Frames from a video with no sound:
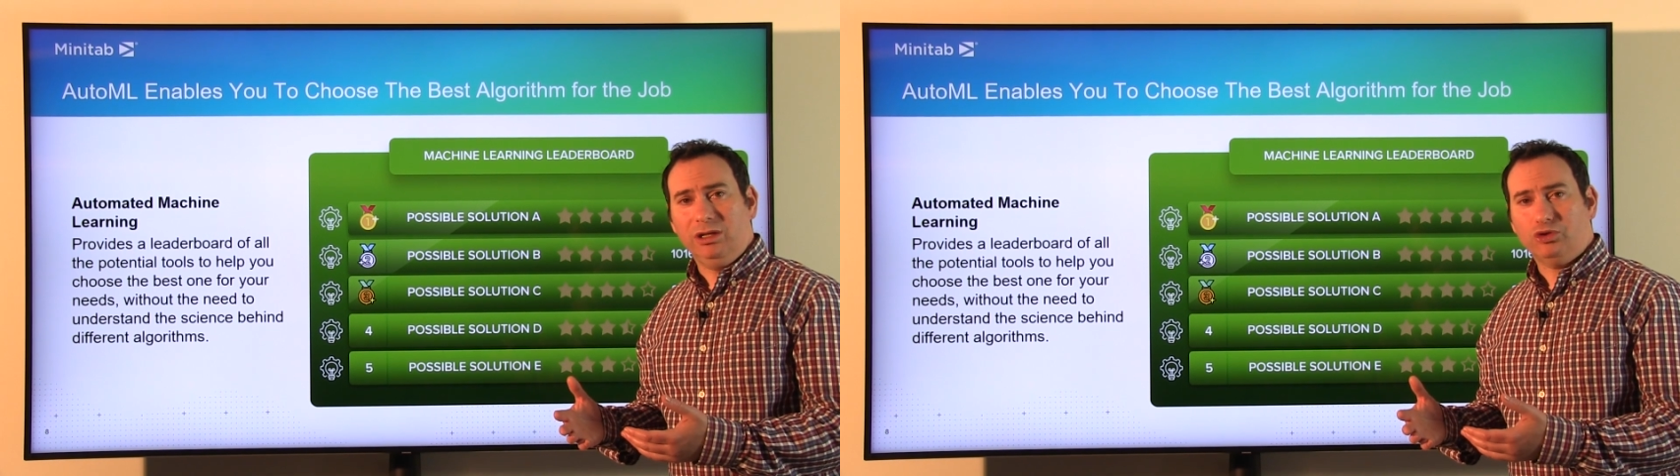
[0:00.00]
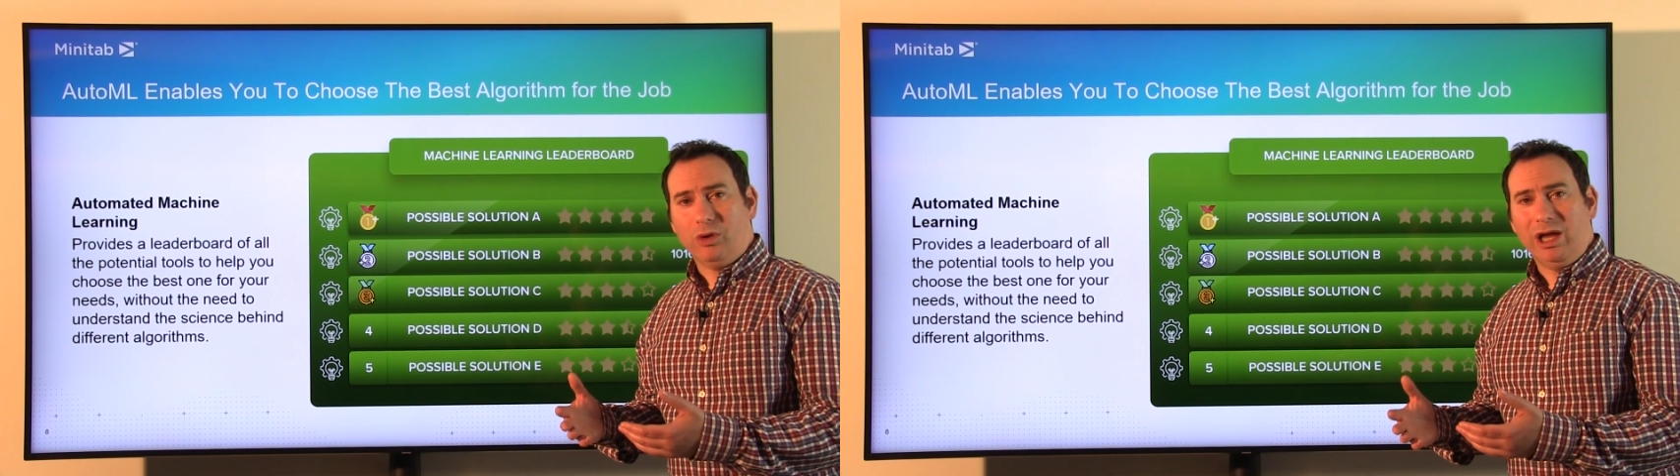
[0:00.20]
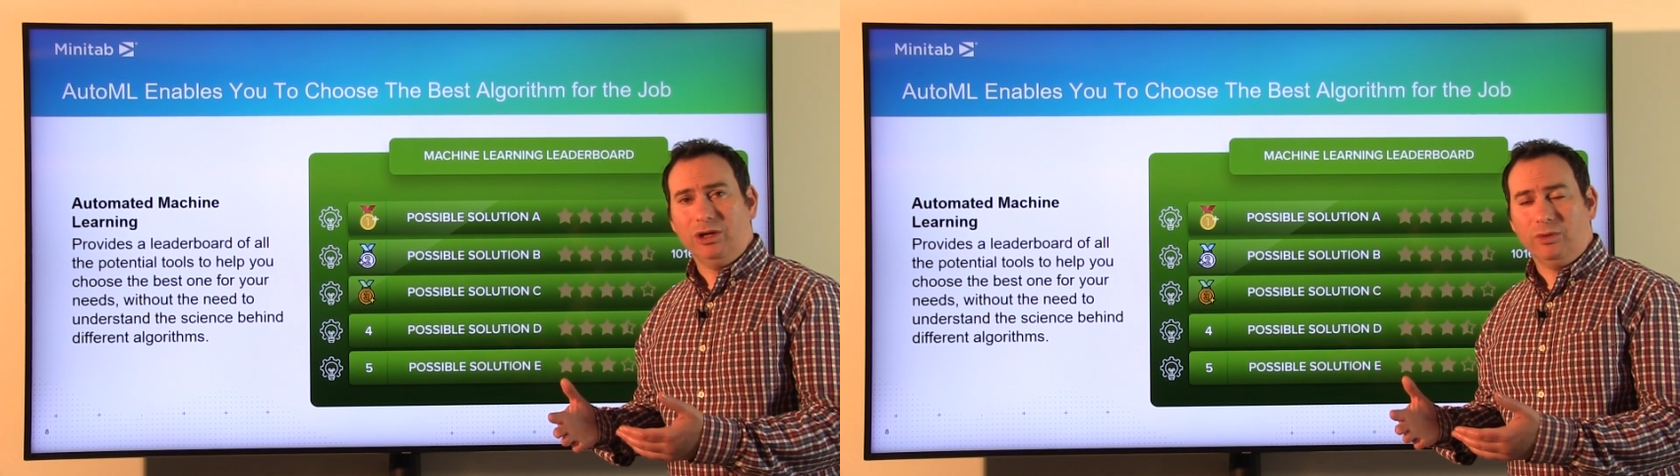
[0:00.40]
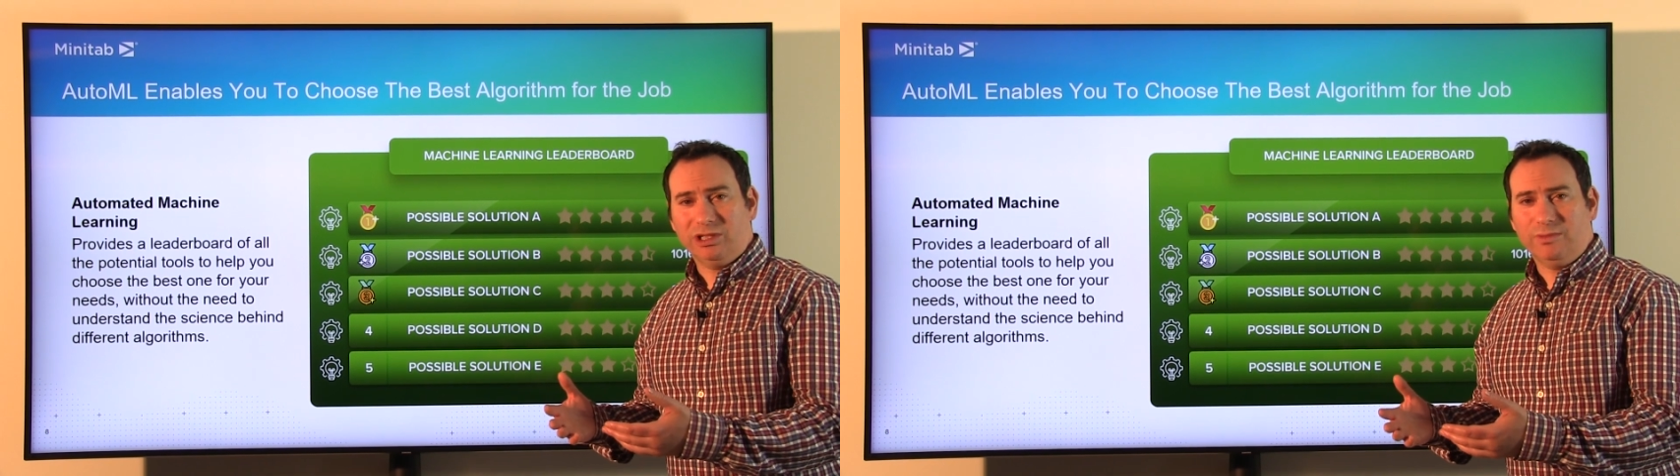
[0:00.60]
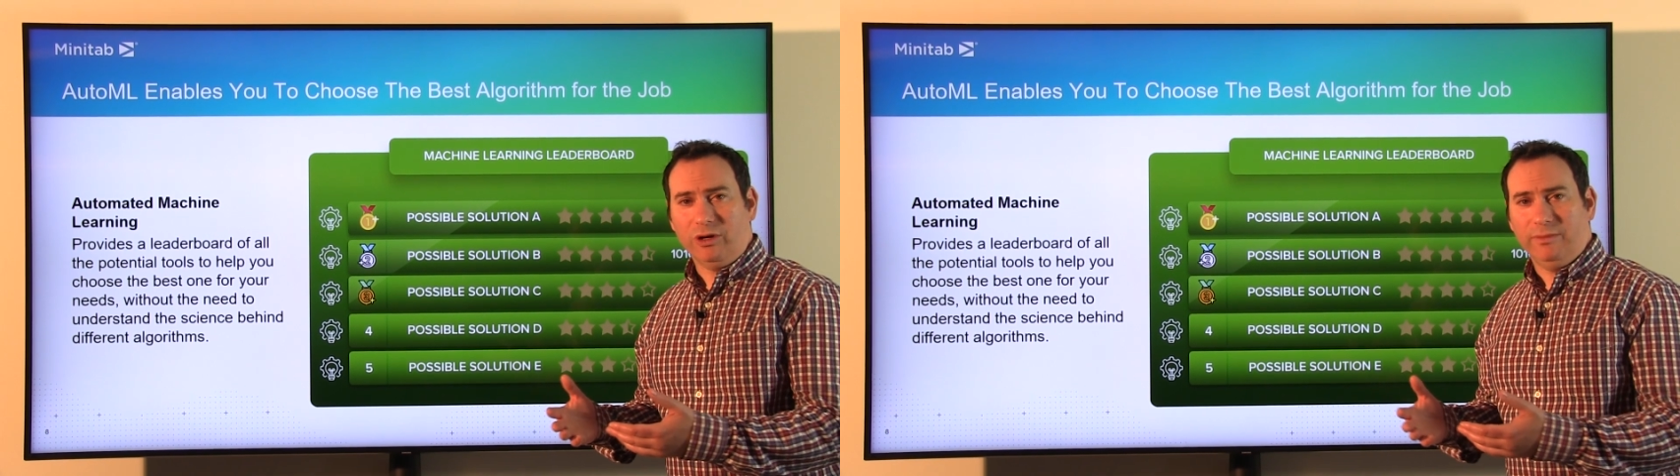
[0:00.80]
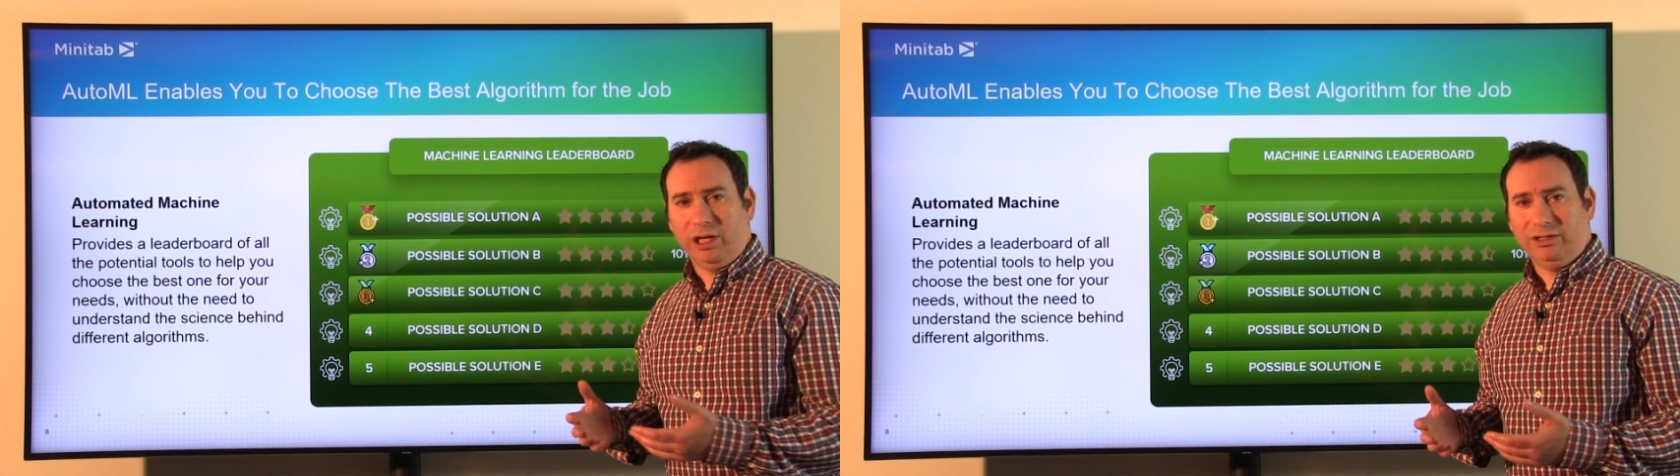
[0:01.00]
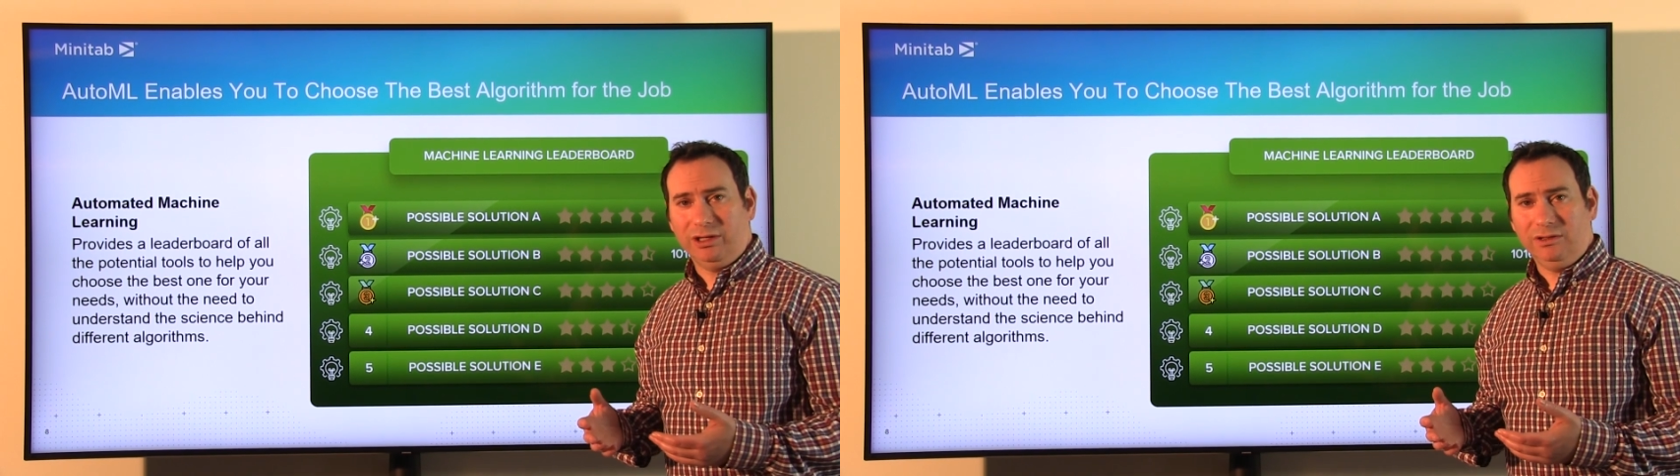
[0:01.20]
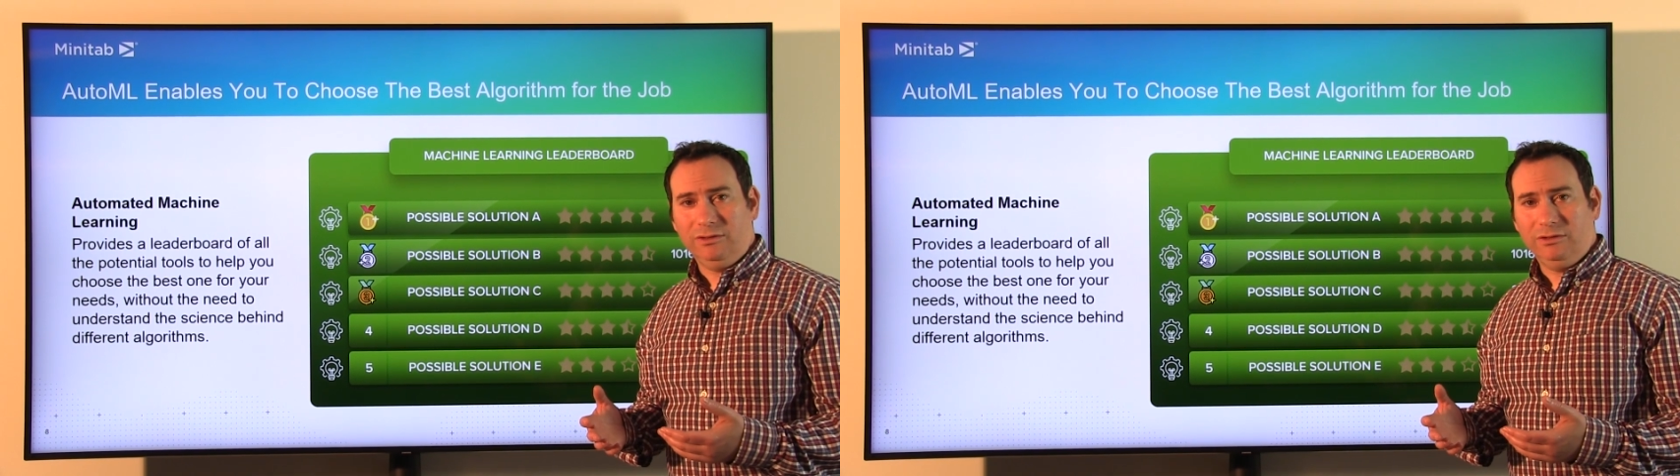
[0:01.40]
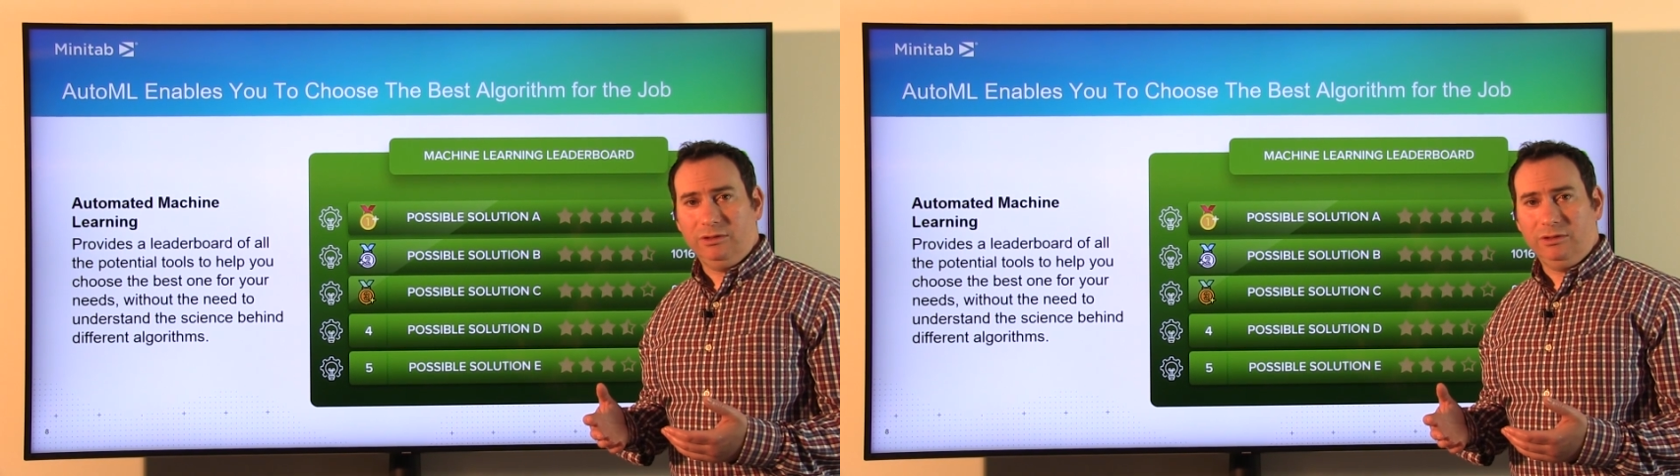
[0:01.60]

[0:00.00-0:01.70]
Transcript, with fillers: trying or experimenting,